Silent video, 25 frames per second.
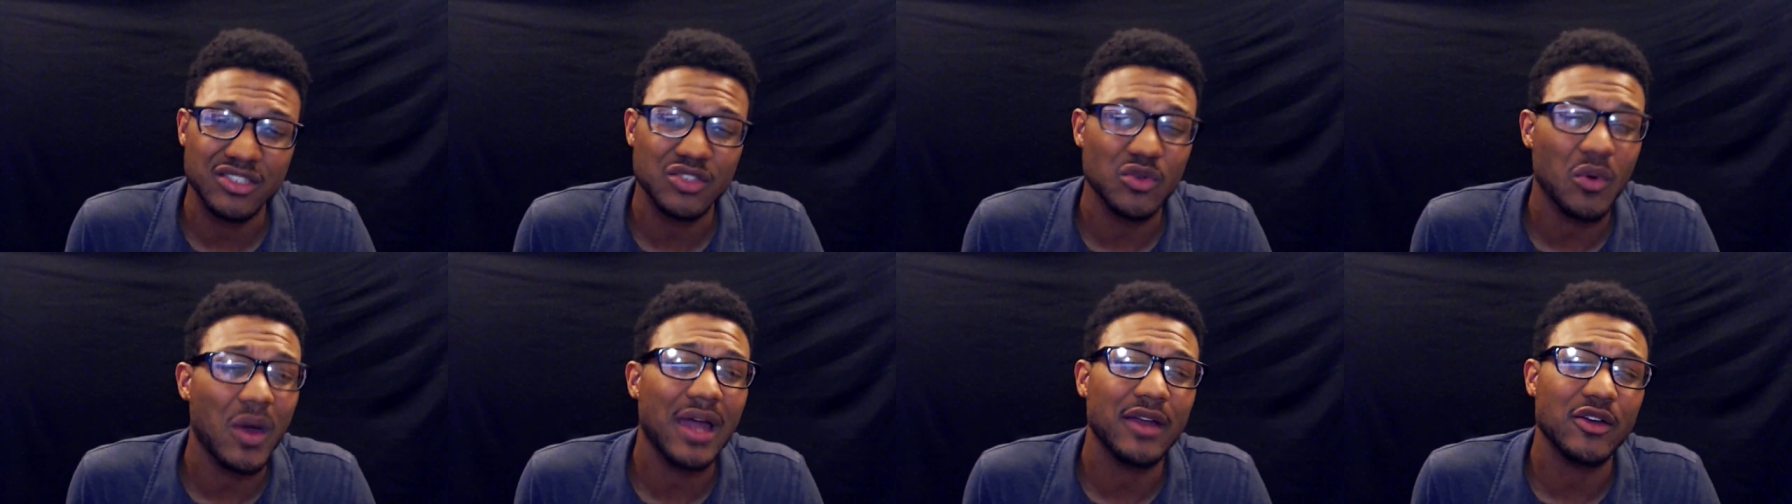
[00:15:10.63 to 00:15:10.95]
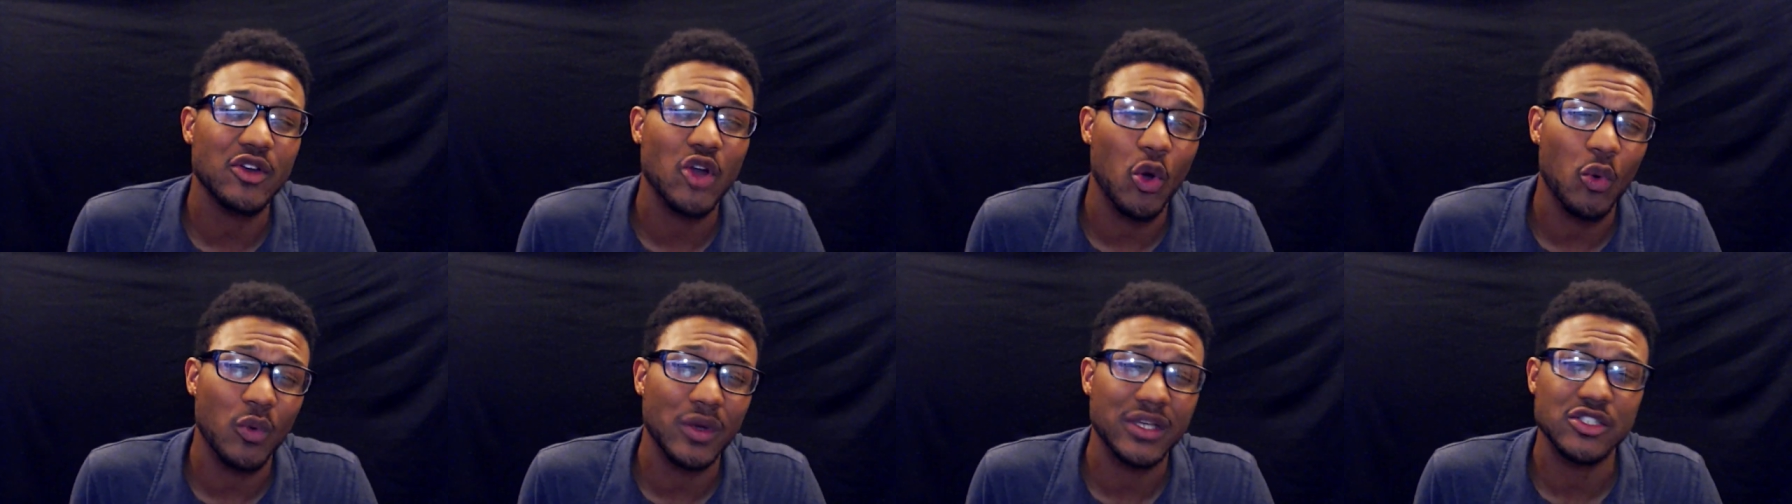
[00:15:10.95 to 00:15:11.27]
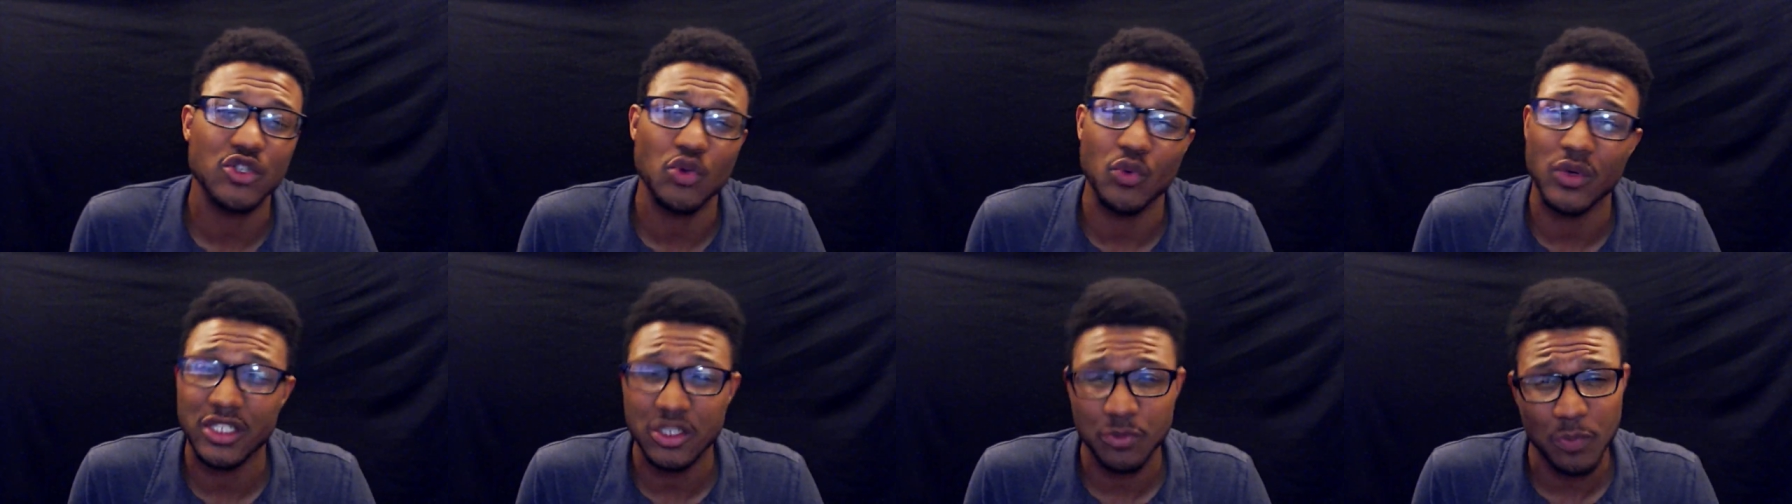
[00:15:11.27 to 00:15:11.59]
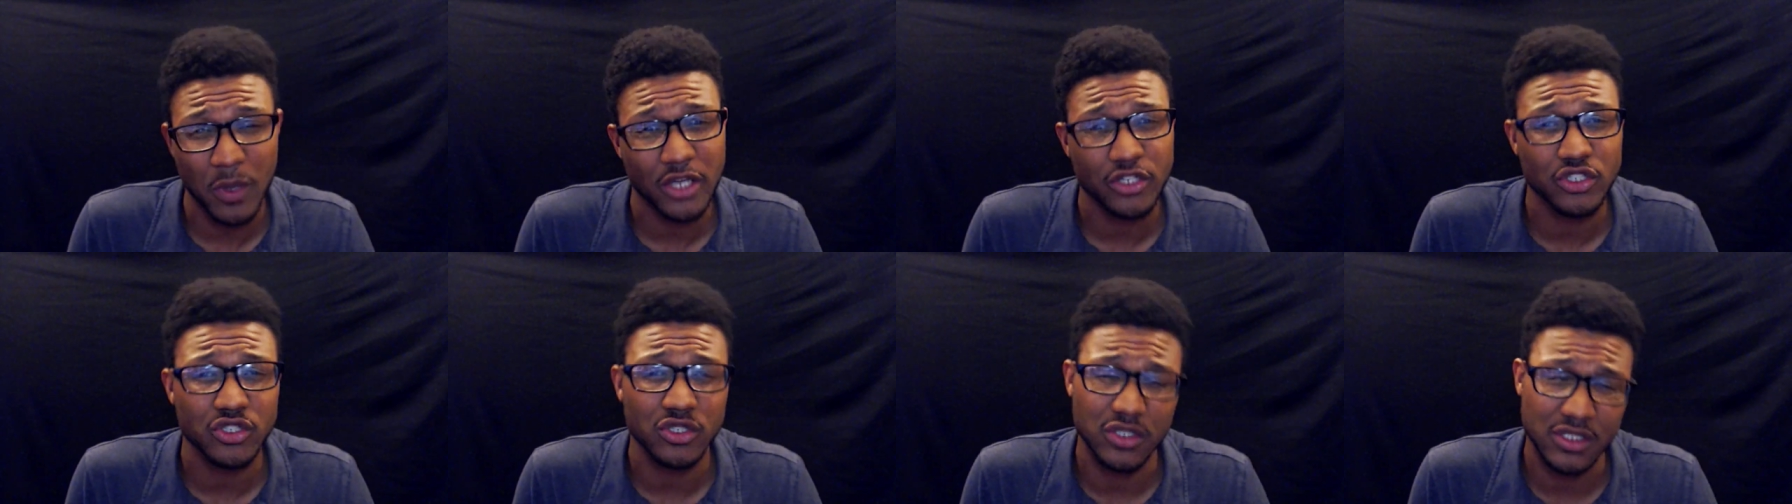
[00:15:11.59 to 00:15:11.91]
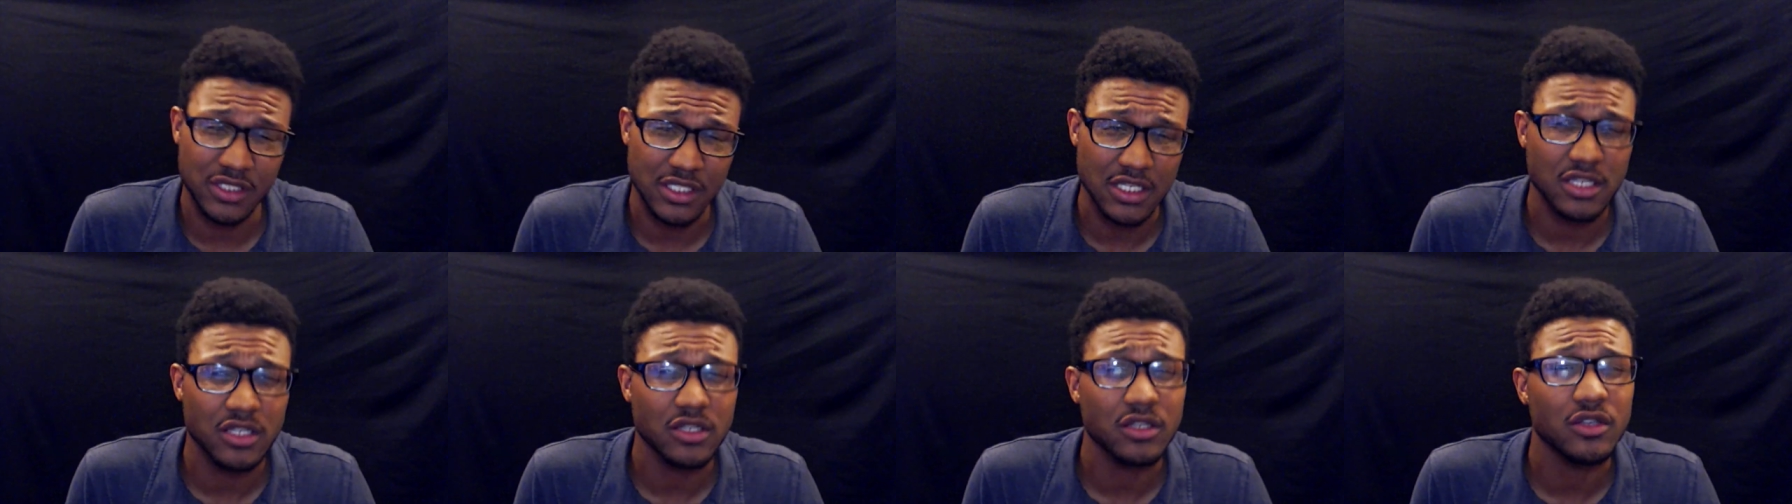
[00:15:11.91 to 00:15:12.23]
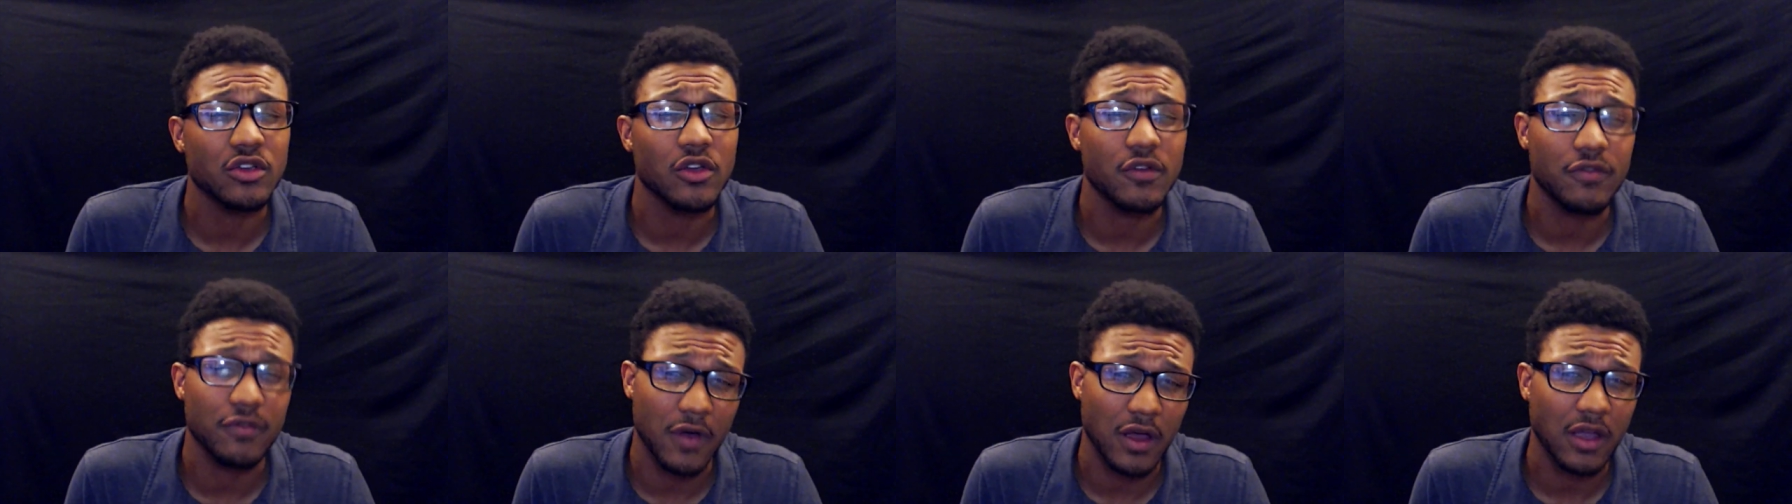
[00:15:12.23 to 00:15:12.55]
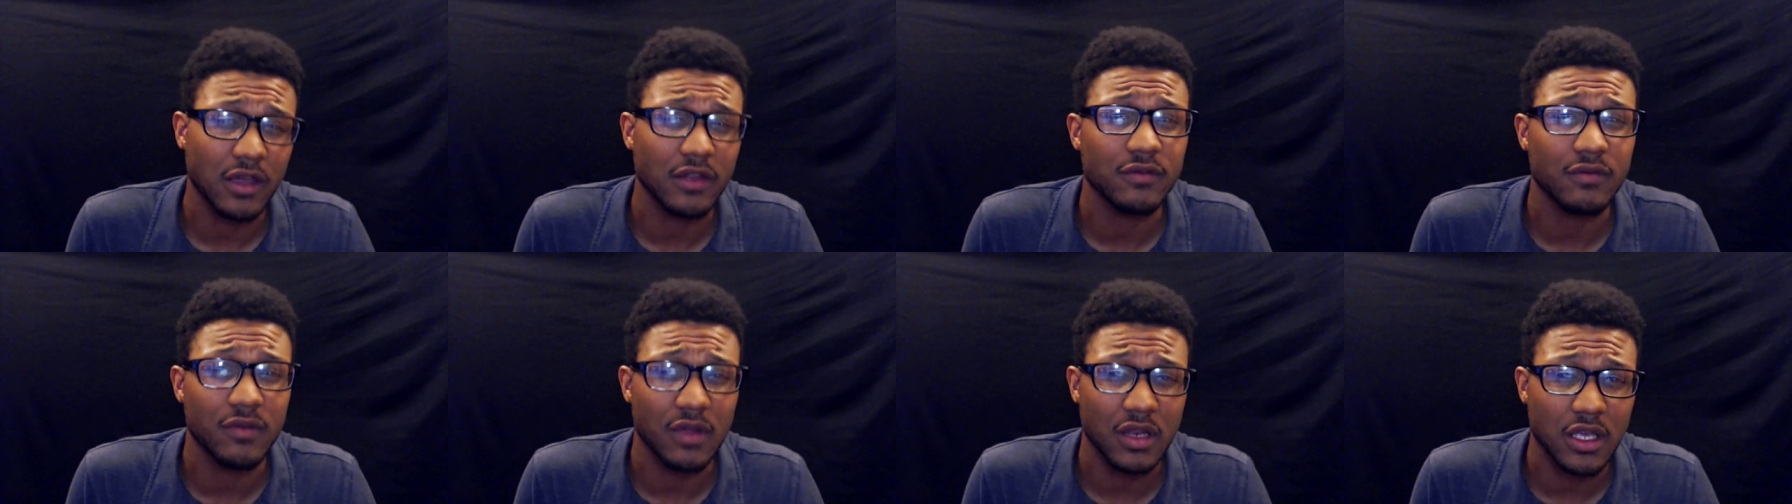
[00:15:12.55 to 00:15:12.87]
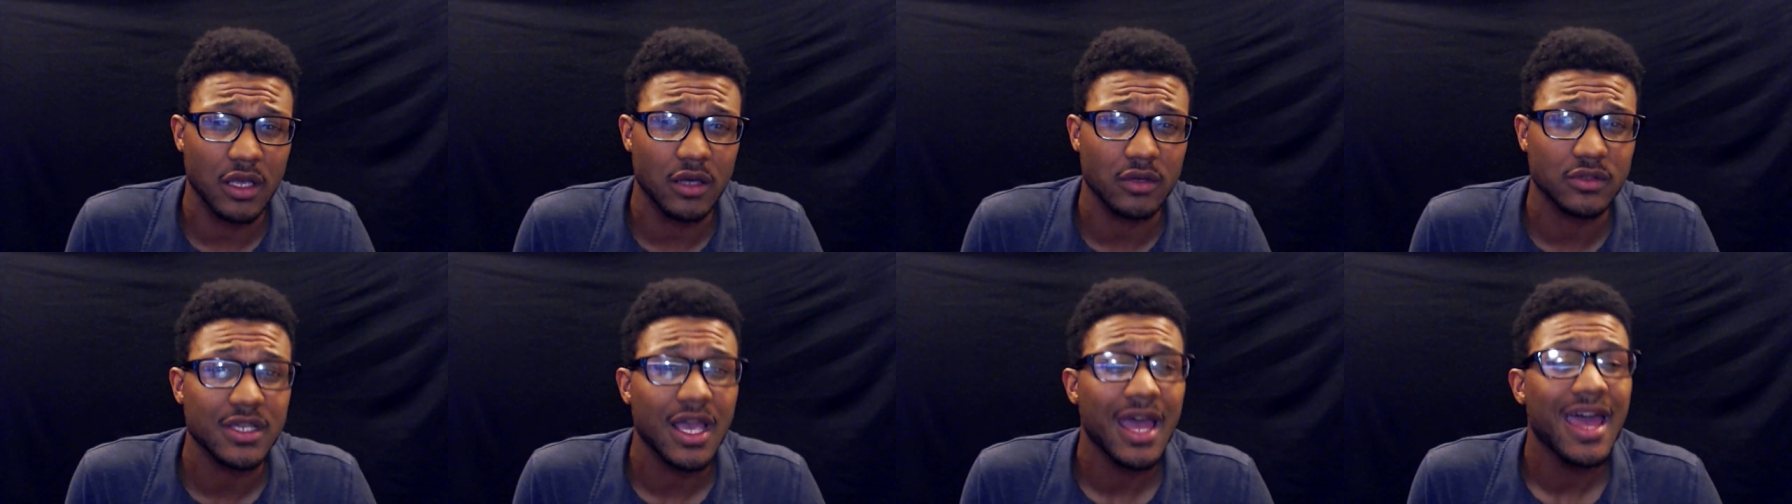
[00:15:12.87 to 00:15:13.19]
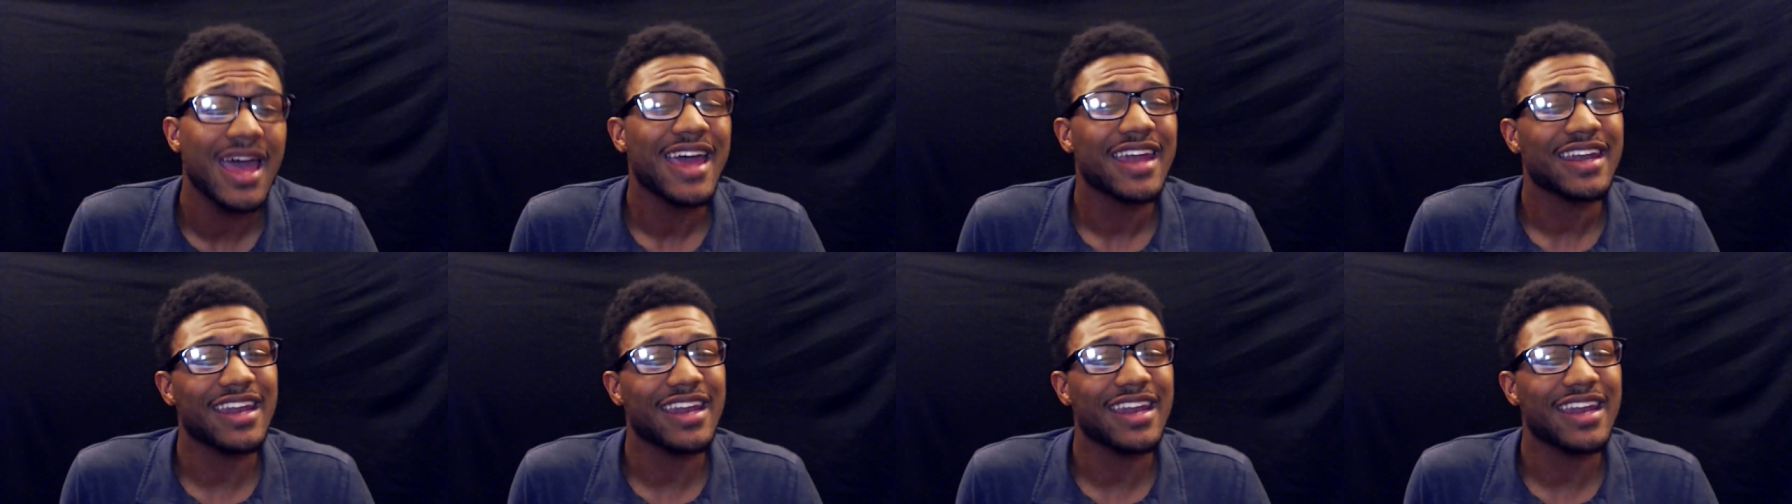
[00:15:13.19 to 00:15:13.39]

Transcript: so I know when to expect you to see your fucking videos.